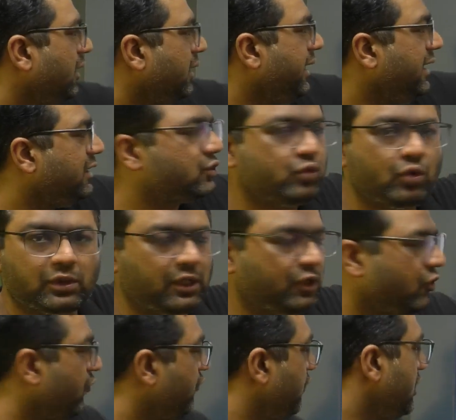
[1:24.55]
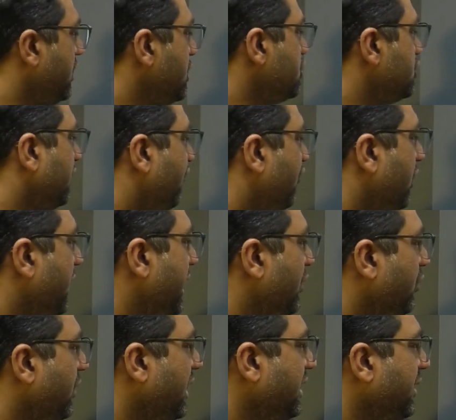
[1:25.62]
GATE score cutoff. So for
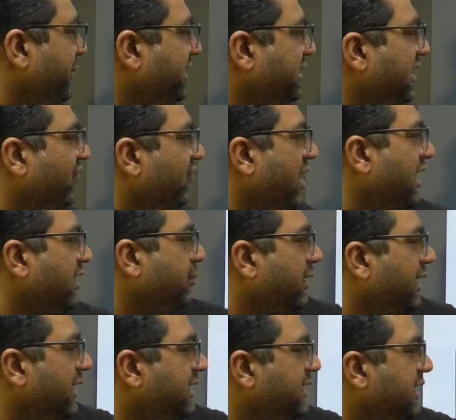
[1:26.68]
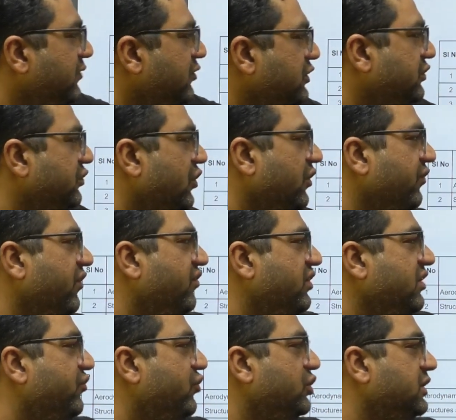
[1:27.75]
aerodynamics and flight mechanics, it was
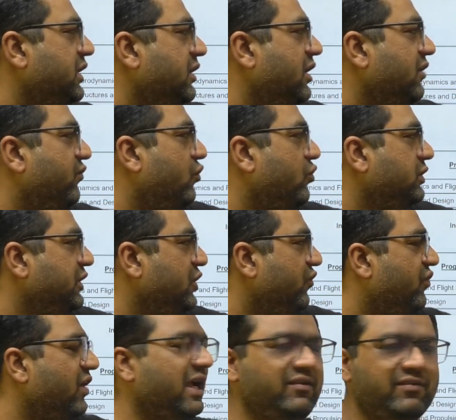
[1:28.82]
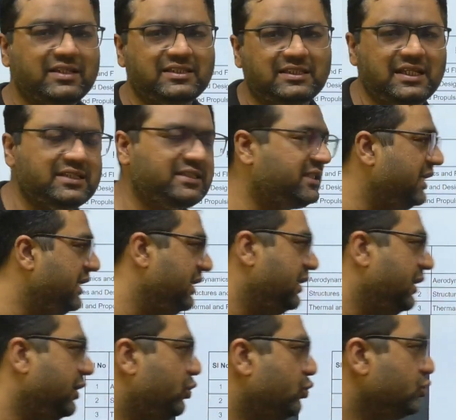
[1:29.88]
450 for general, 405 SCST
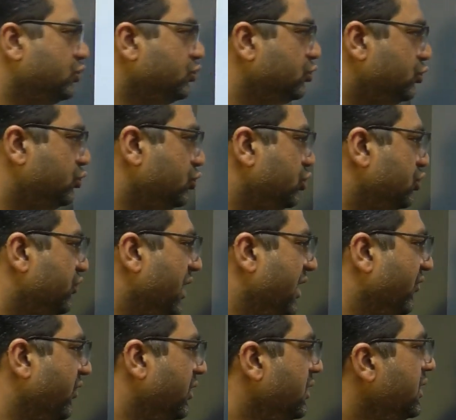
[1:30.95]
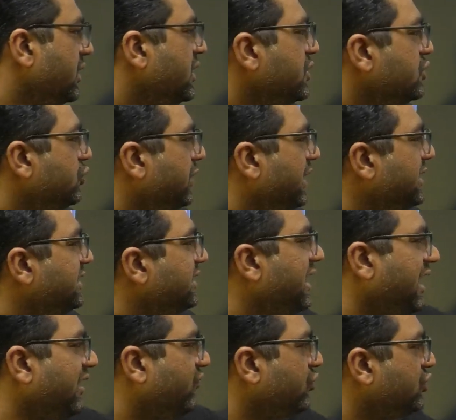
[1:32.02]
225. So you can see,
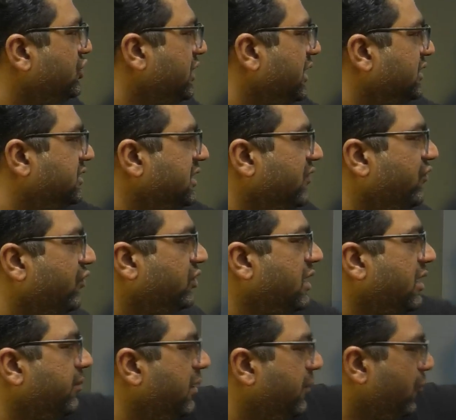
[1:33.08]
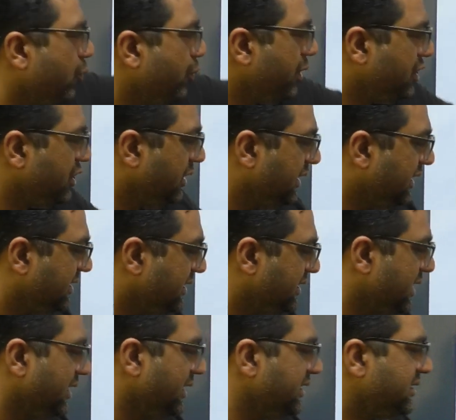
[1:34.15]
like for structure, for thermal propulsion, this is
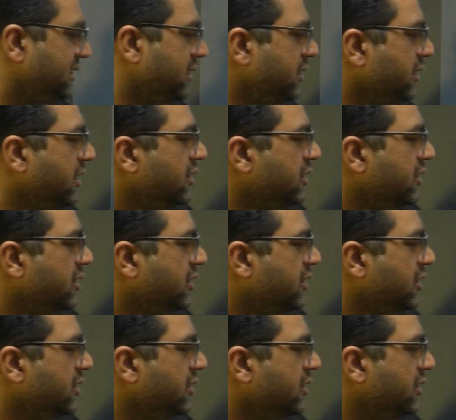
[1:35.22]
the list.